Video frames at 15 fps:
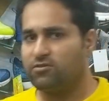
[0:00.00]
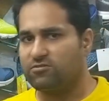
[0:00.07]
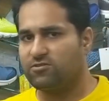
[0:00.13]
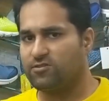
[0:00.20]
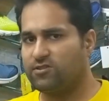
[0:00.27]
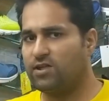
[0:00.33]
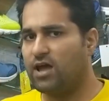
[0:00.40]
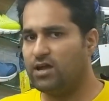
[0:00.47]
is
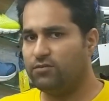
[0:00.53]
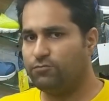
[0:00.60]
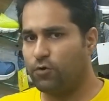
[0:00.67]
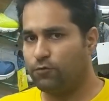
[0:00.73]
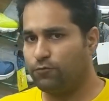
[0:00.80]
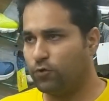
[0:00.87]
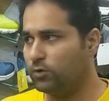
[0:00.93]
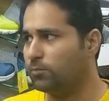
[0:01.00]
designed for
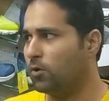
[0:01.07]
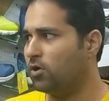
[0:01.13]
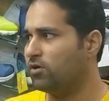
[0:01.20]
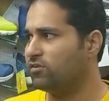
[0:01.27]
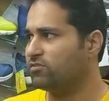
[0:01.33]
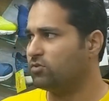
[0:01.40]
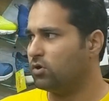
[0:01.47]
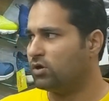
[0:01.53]

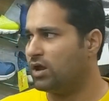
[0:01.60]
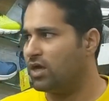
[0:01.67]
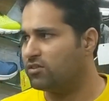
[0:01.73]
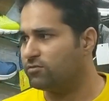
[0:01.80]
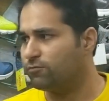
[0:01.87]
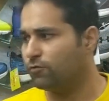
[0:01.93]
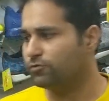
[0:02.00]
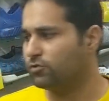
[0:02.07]
footballers, known as
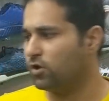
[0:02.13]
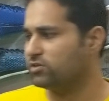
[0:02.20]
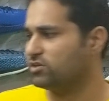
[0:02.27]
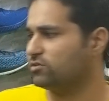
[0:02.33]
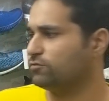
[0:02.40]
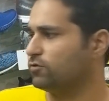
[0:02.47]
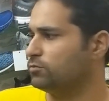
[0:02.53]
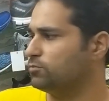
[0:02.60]
Logix
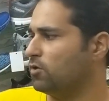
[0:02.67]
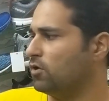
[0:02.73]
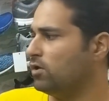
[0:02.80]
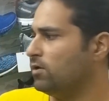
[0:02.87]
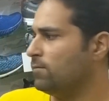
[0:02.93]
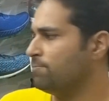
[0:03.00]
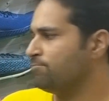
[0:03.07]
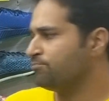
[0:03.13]
football.
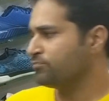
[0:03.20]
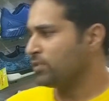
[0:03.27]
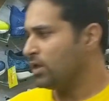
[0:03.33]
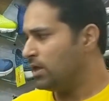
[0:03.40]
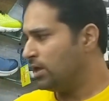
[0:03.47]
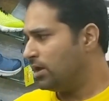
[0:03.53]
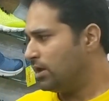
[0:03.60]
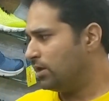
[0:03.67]

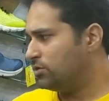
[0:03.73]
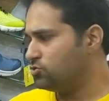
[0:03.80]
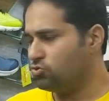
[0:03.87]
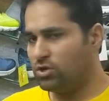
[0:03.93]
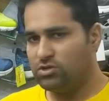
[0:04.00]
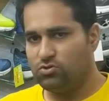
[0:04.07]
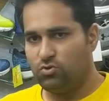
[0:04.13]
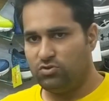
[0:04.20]
You
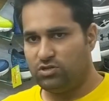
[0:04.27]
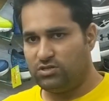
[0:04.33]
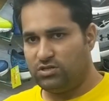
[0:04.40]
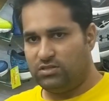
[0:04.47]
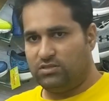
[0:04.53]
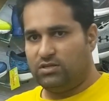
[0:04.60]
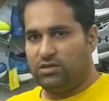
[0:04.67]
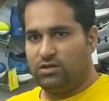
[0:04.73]
can use it
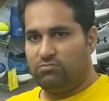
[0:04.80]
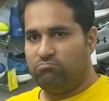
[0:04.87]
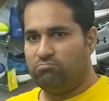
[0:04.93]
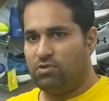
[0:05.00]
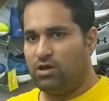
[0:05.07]
in the